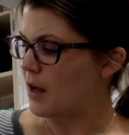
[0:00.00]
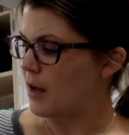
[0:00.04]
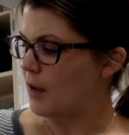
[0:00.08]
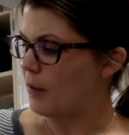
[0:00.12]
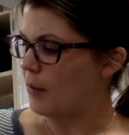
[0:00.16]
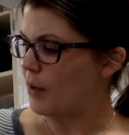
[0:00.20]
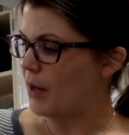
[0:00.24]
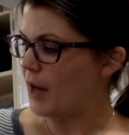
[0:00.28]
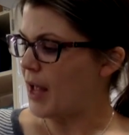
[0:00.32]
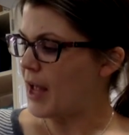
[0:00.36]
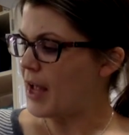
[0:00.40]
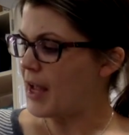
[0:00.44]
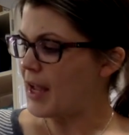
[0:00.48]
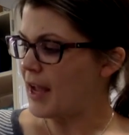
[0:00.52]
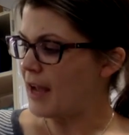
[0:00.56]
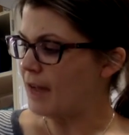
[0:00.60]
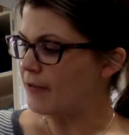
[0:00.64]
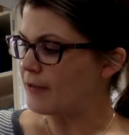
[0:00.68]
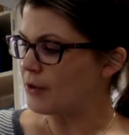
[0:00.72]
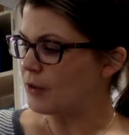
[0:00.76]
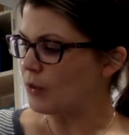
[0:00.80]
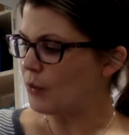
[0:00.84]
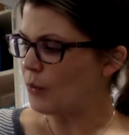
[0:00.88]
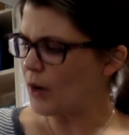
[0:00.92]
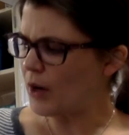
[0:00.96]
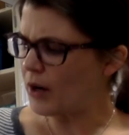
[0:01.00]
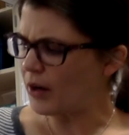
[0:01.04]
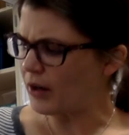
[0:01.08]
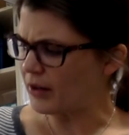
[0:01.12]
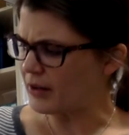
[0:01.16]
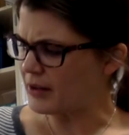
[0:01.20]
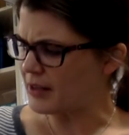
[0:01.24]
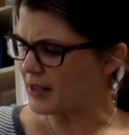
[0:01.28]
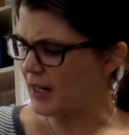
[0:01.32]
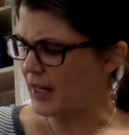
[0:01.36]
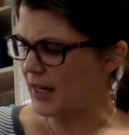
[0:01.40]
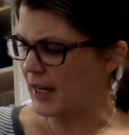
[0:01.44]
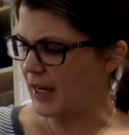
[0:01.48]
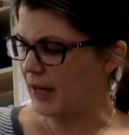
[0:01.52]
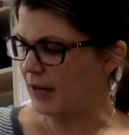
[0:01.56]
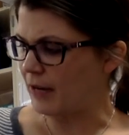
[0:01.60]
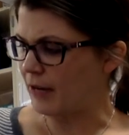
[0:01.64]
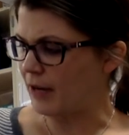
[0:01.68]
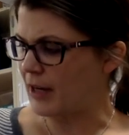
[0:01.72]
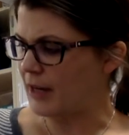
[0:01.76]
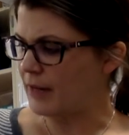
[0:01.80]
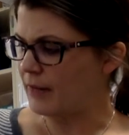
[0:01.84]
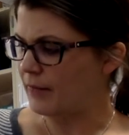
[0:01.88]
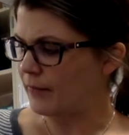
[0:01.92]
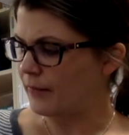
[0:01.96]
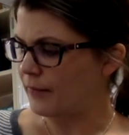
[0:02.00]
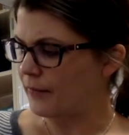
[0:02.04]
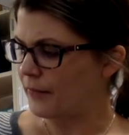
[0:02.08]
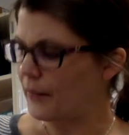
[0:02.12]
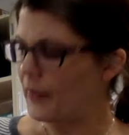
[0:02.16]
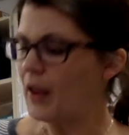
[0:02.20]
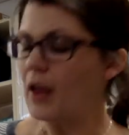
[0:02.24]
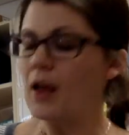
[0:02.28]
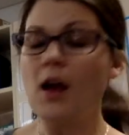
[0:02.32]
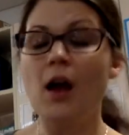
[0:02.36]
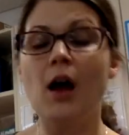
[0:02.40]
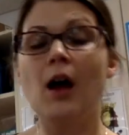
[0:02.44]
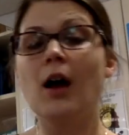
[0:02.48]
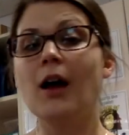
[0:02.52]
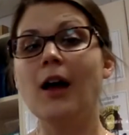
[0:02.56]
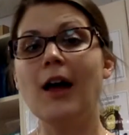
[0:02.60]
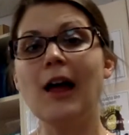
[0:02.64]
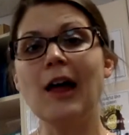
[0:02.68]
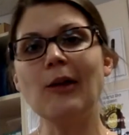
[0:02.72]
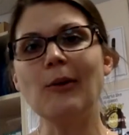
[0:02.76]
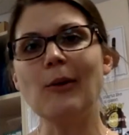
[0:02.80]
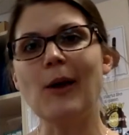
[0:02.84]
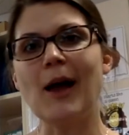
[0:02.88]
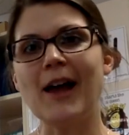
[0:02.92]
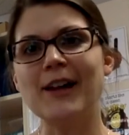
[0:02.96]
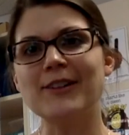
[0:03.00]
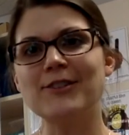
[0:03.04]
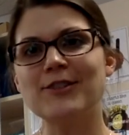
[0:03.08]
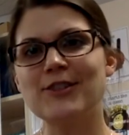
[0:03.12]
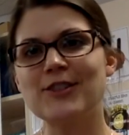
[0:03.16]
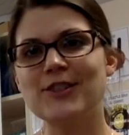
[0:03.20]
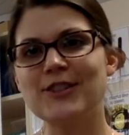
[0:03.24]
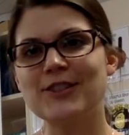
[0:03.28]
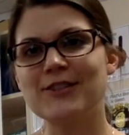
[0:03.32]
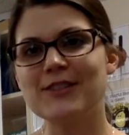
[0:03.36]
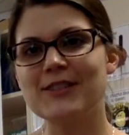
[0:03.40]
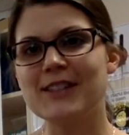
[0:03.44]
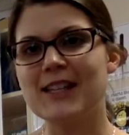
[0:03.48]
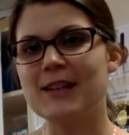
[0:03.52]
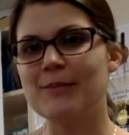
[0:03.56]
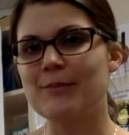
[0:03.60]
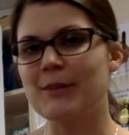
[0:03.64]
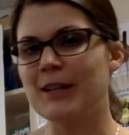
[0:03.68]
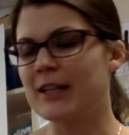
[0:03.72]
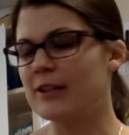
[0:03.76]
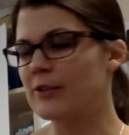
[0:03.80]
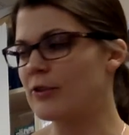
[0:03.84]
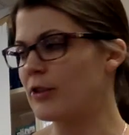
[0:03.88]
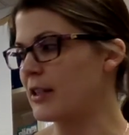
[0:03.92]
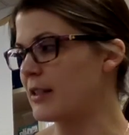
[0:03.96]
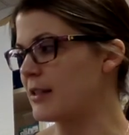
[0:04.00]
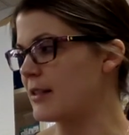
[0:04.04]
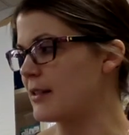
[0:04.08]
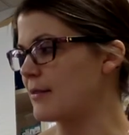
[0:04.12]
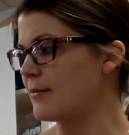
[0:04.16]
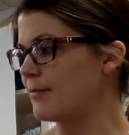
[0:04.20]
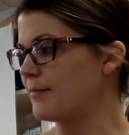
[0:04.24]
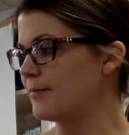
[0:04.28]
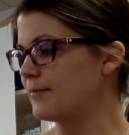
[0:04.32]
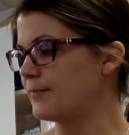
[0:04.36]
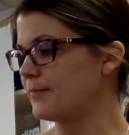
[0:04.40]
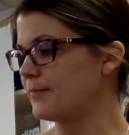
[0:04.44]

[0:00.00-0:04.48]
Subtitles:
But I have to work, said Henry. I'll watch, said Beatrice.